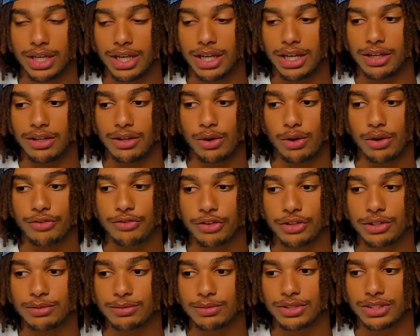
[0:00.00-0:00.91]
In order for
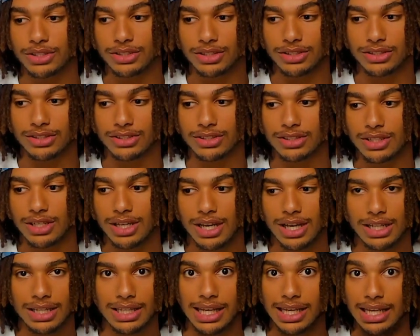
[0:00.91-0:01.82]
him to just...
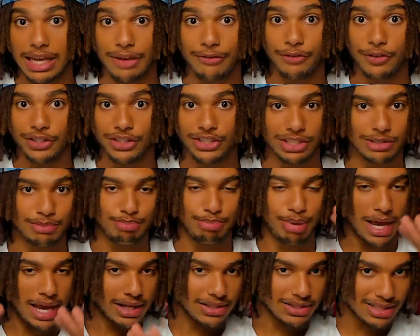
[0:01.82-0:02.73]
like, if he just
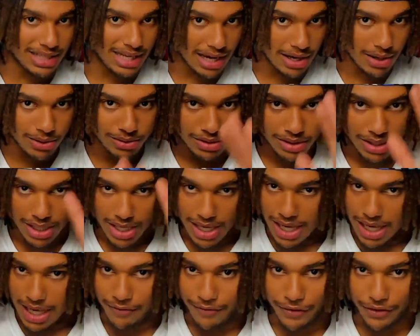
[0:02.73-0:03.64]
backs down,
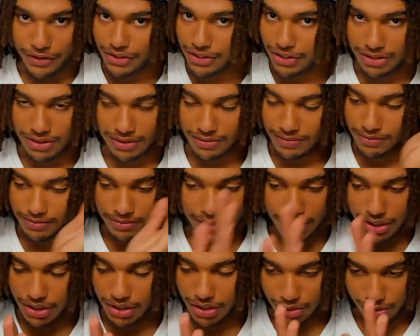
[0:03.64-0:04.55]
if he just,
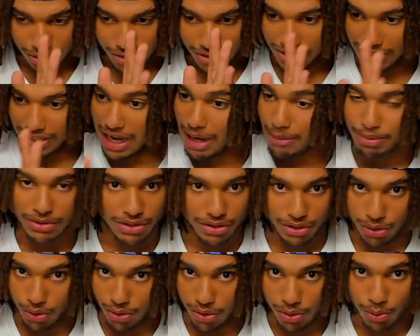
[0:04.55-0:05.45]
you know, stops
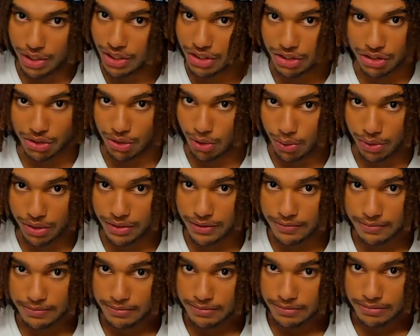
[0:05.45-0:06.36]
doing what he's doing,
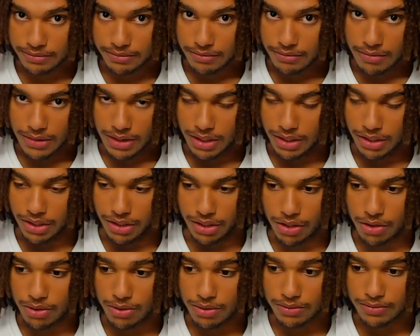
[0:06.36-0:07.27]
you
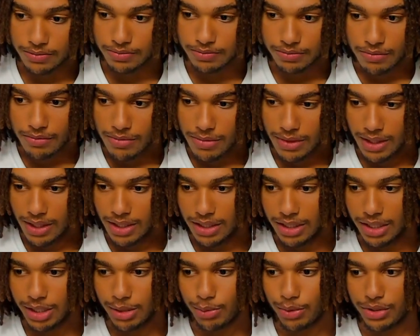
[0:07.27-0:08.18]
know,
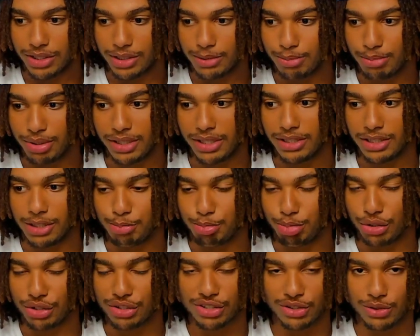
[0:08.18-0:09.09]
he wouldn't be the
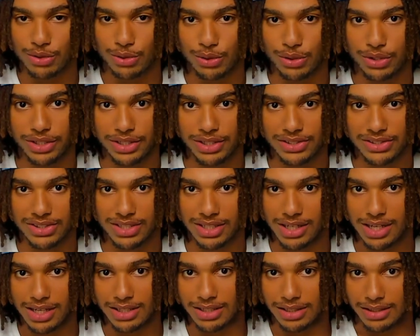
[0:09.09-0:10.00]
person who he is
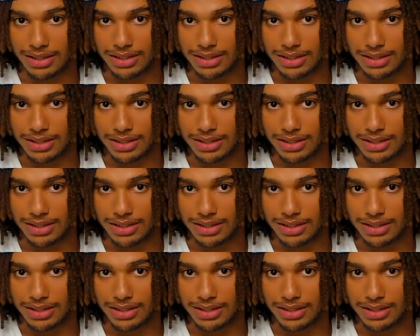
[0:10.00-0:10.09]
today.